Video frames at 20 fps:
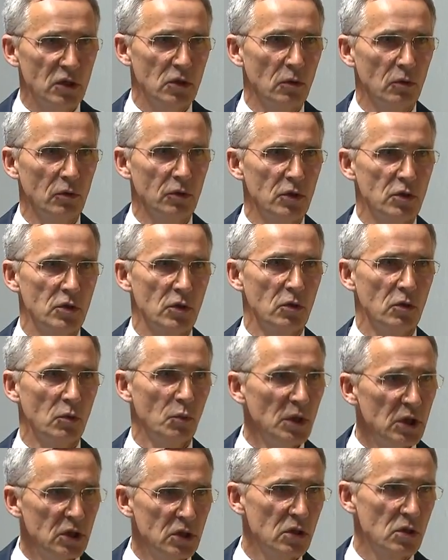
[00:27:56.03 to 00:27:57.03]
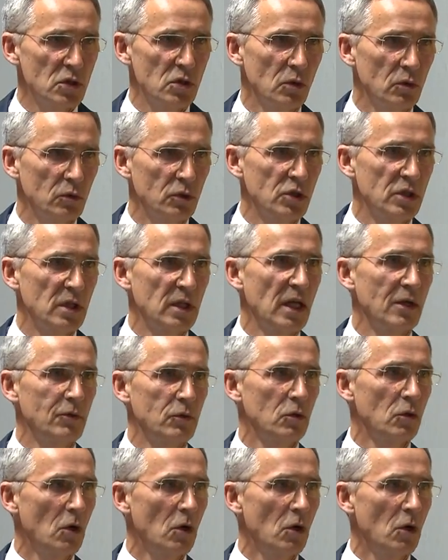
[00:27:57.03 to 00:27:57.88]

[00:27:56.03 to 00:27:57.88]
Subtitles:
soldiers or Norwegian soldiers that had to